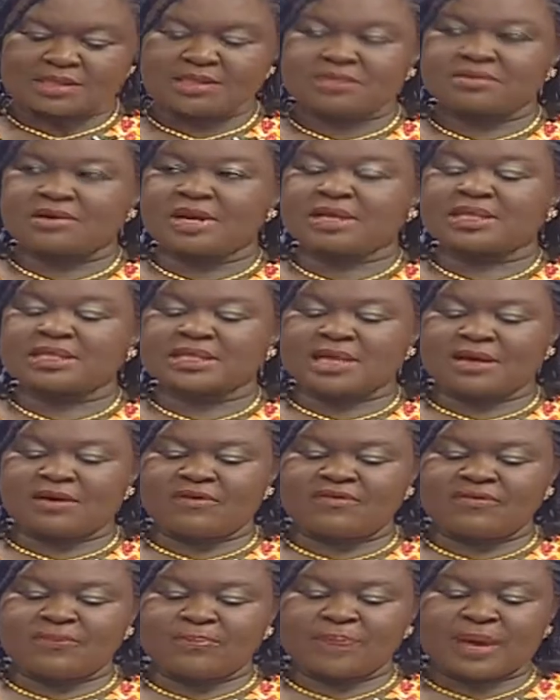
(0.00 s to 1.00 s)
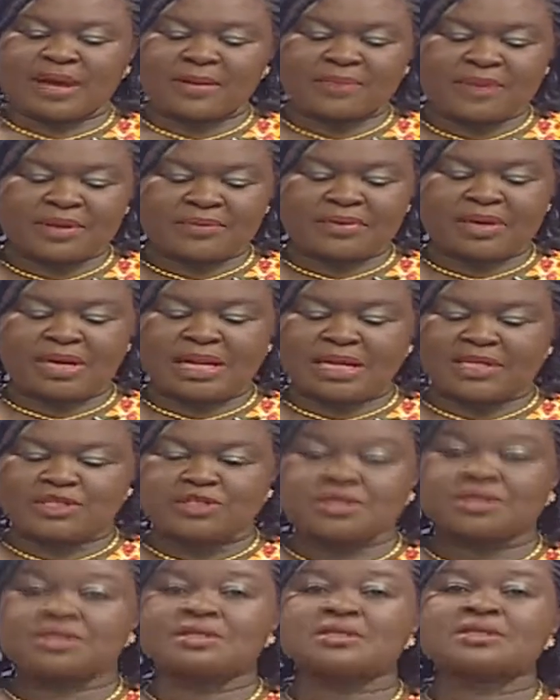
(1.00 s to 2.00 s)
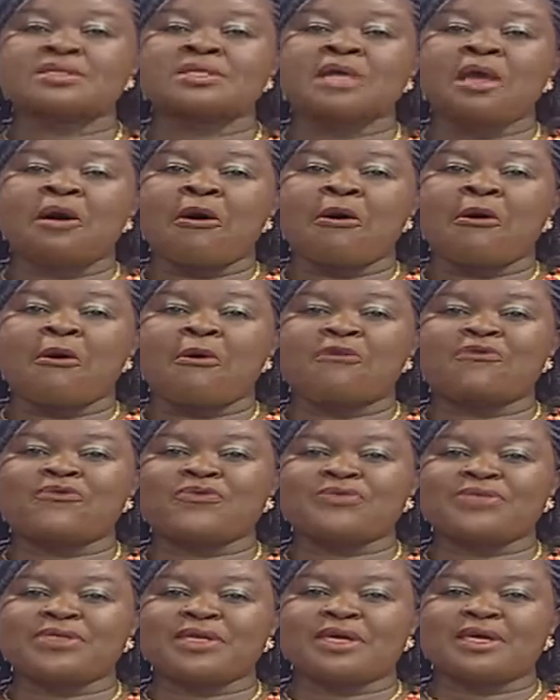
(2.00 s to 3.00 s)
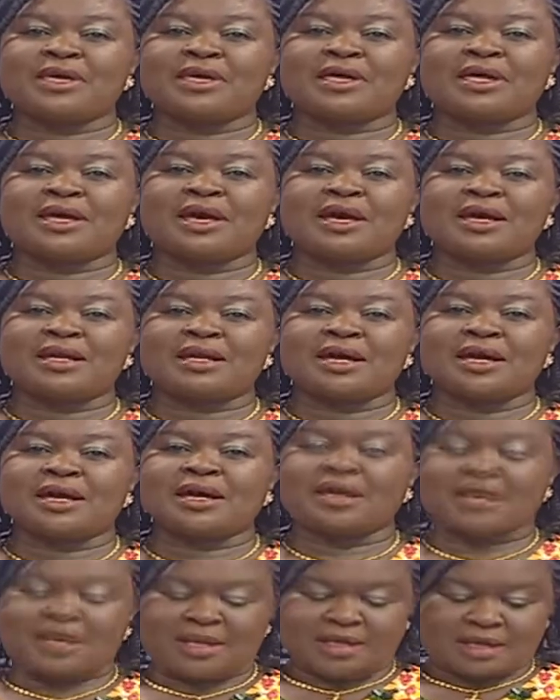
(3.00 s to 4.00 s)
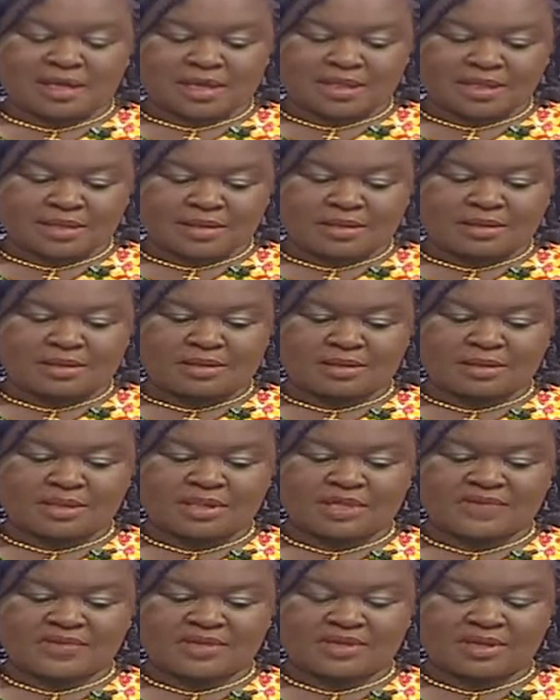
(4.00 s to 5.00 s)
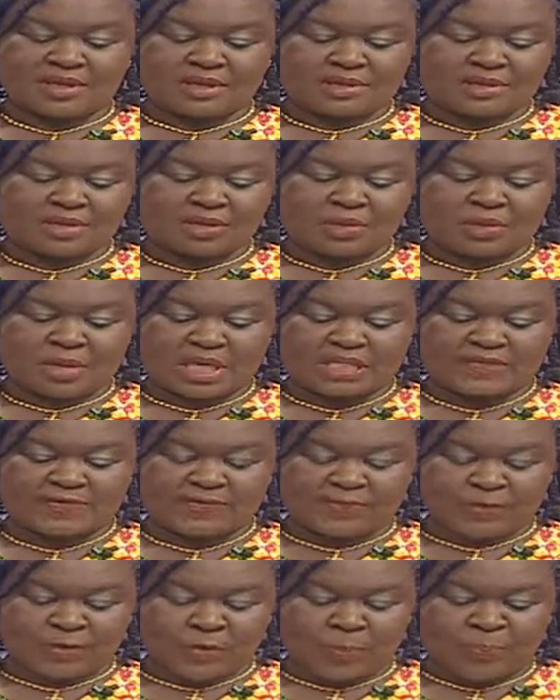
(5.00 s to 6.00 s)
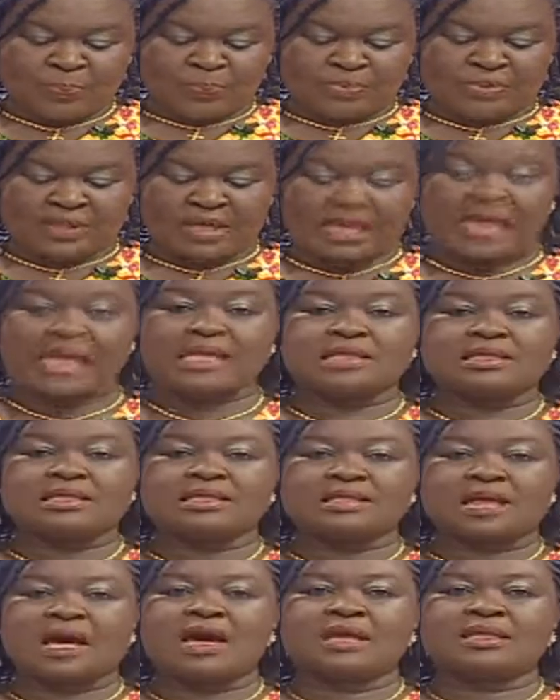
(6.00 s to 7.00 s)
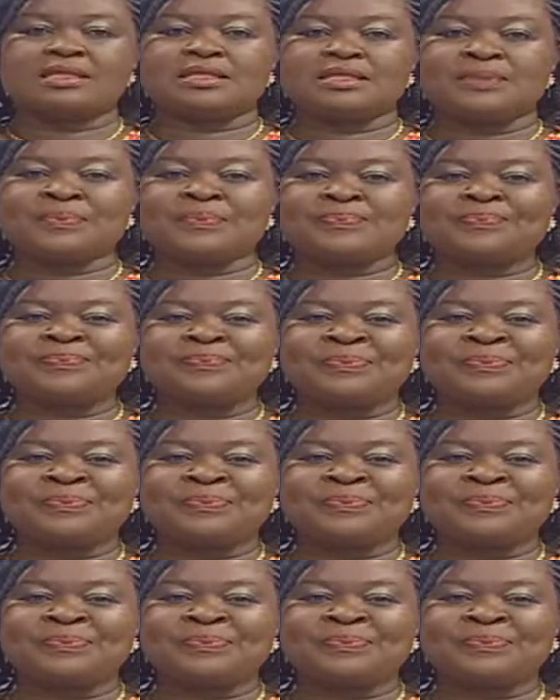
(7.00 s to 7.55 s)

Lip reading: is the Director of Public Relations of the Ghana National Service. Thank you so much for the insights.